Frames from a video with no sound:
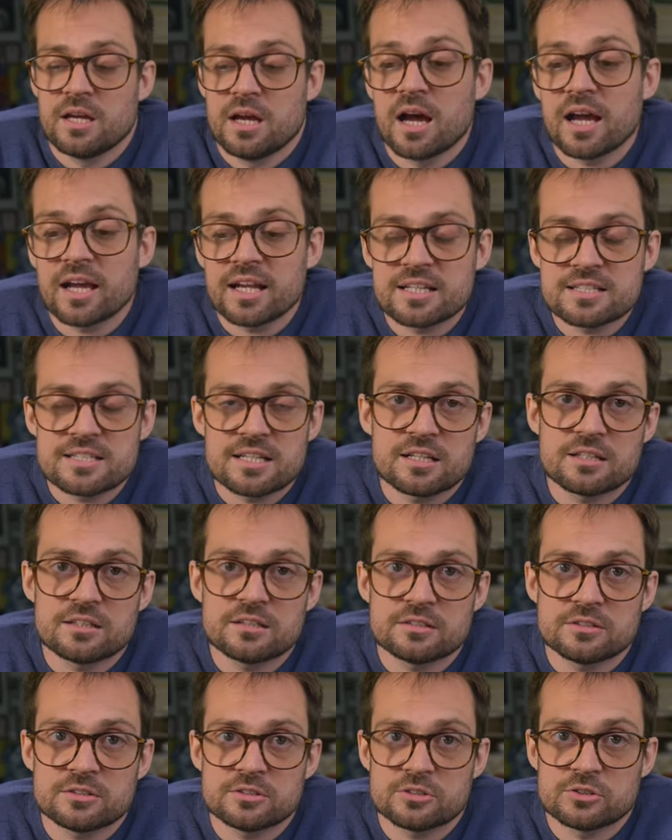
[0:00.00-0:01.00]
I'm going to tell
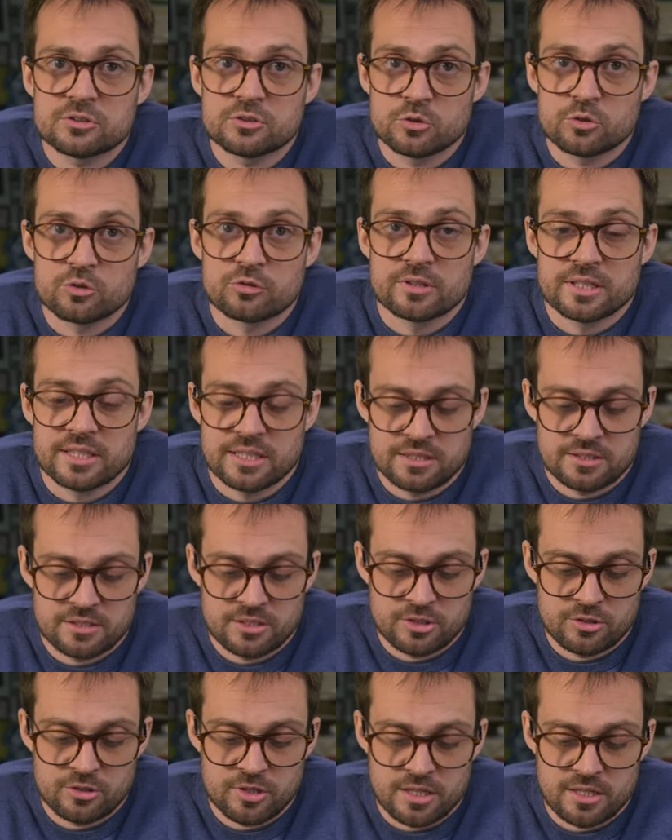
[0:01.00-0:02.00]
a story
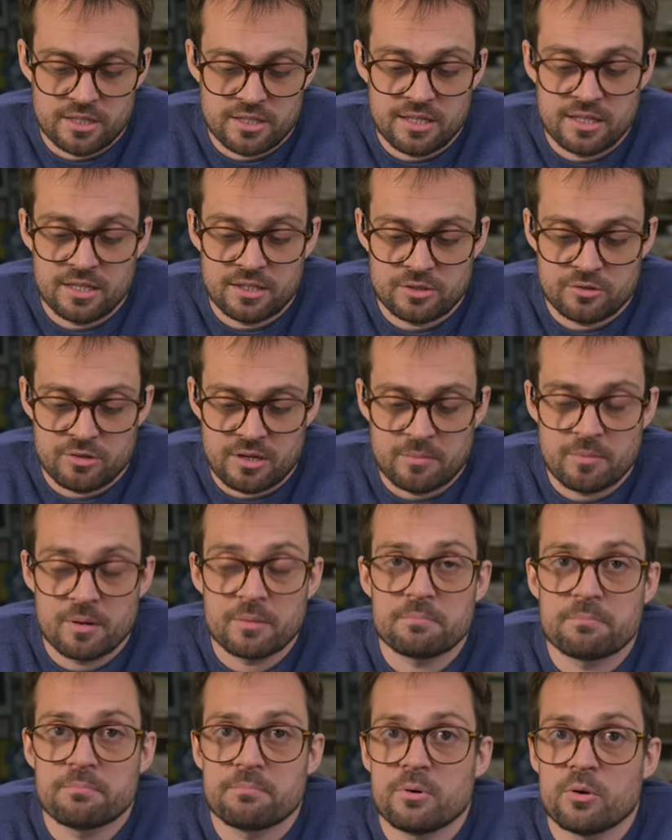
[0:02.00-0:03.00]
to try and illustrate my
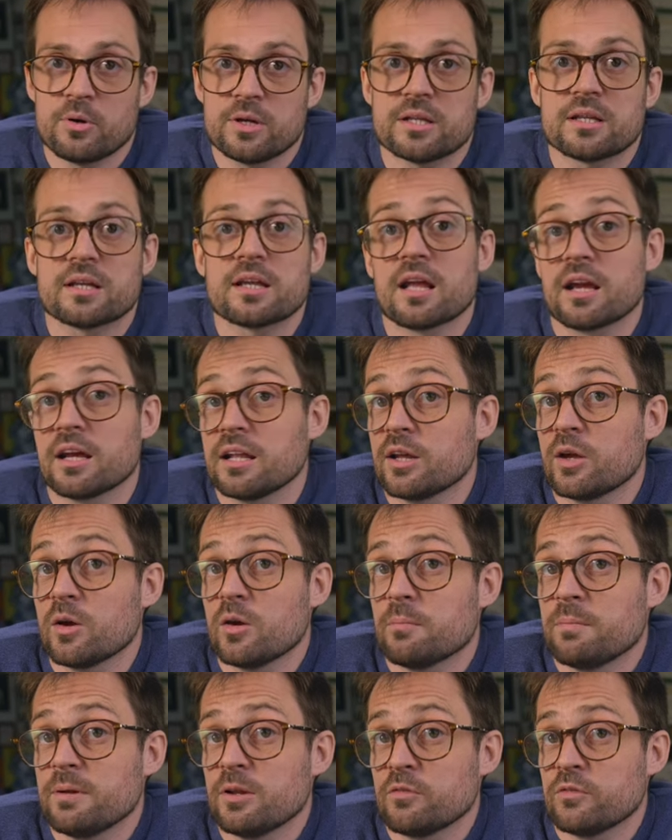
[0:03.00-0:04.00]
point, and I'm going to go
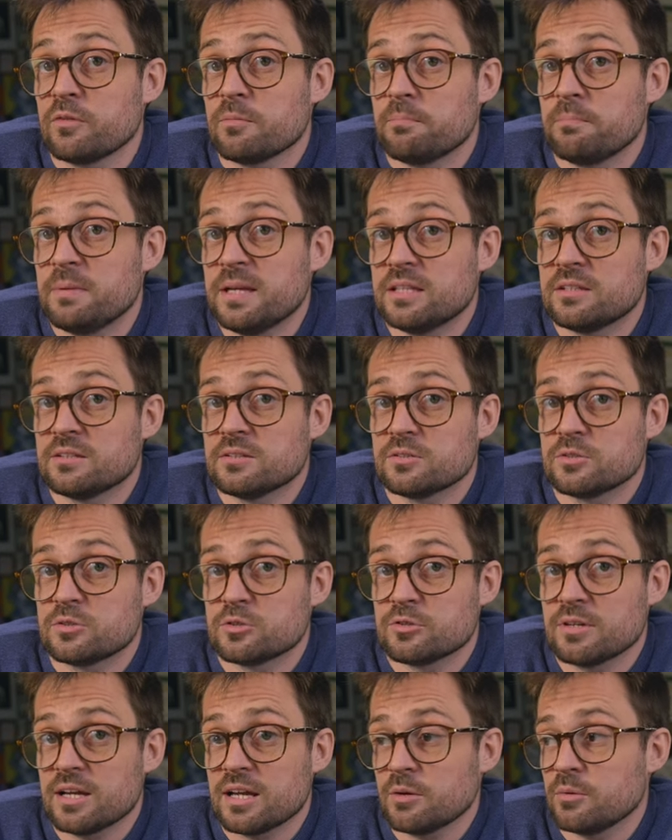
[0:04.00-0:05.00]
a bit off the beaten
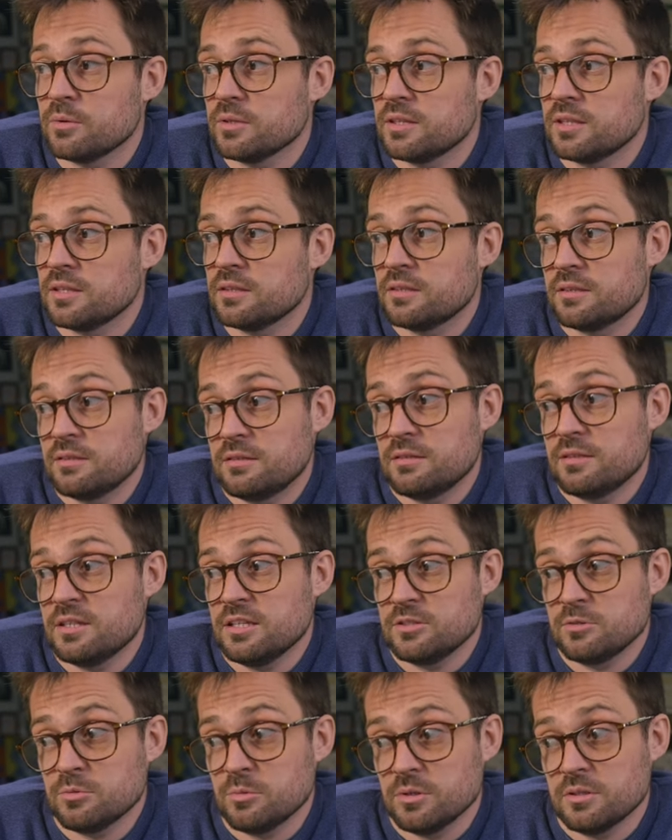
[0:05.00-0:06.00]
track with
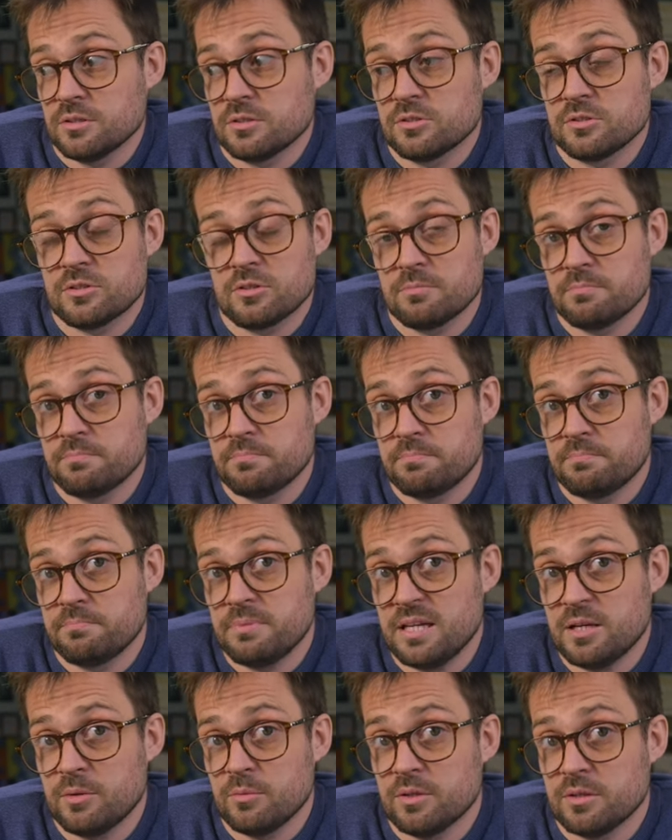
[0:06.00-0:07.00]
this one, so
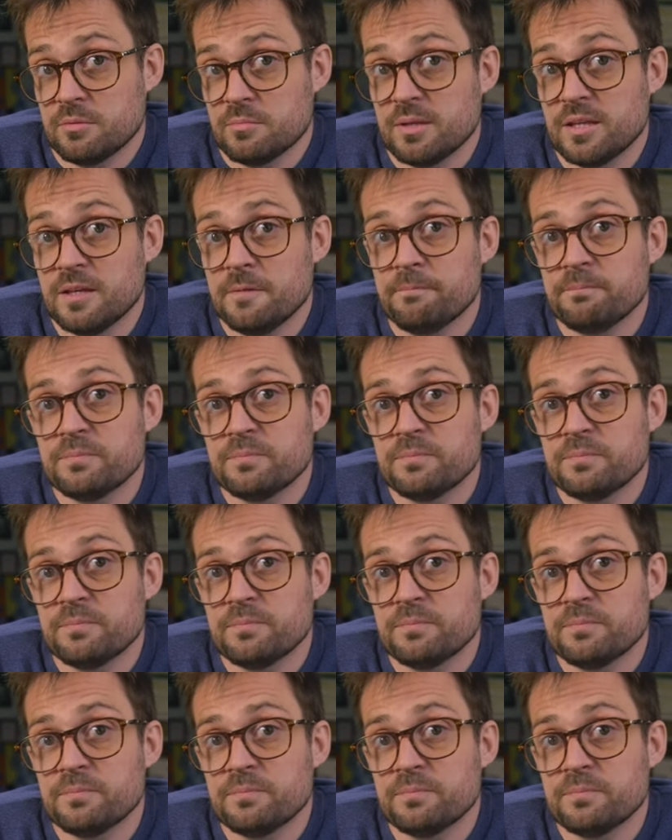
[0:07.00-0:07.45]
bear with me.